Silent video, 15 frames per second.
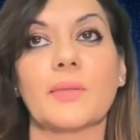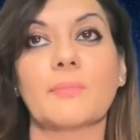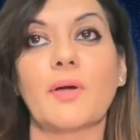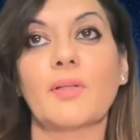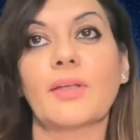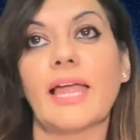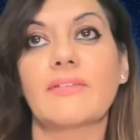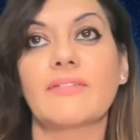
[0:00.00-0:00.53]

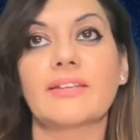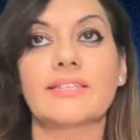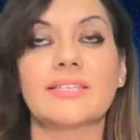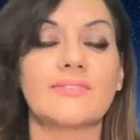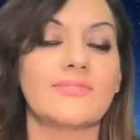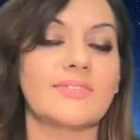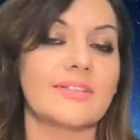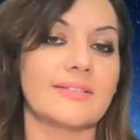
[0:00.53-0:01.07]

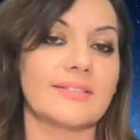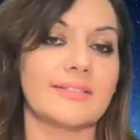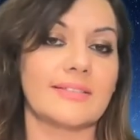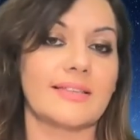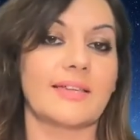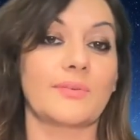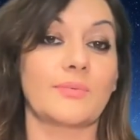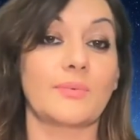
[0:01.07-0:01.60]
polarity feels
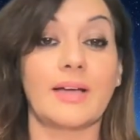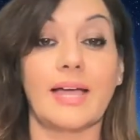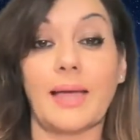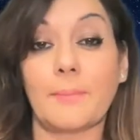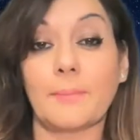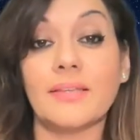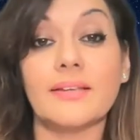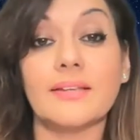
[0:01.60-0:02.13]
like, what
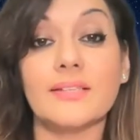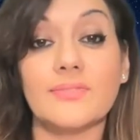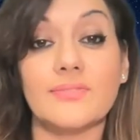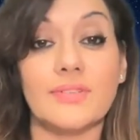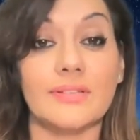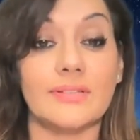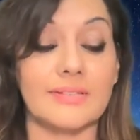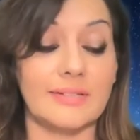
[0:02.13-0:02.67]
happiness
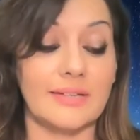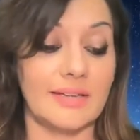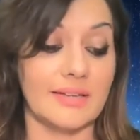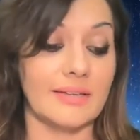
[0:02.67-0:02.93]
feels like.